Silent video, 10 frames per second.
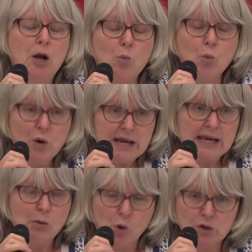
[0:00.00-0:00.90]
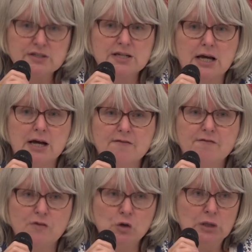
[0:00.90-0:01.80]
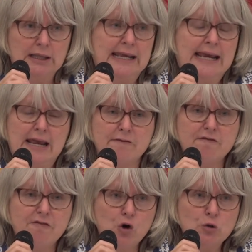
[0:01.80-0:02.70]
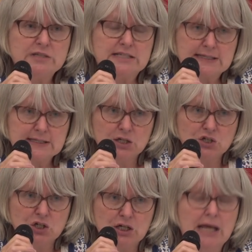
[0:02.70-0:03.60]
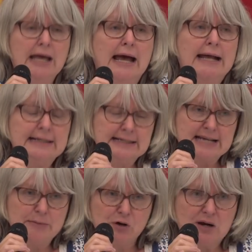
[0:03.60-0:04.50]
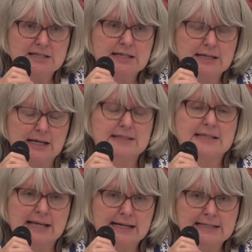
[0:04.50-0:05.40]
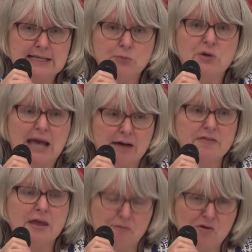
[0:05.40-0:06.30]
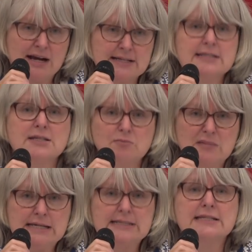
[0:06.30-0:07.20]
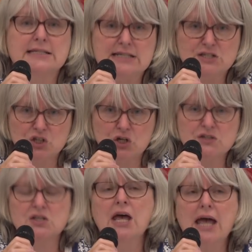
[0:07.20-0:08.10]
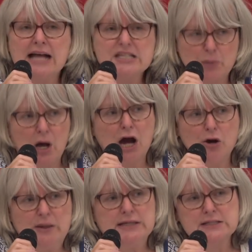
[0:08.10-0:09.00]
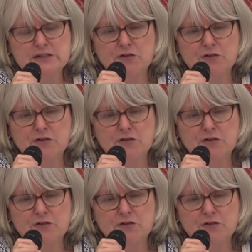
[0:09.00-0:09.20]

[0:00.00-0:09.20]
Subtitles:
we want a fully informed discussion, and in a democratic society, we have that right to meet, to discuss, and to put our opinions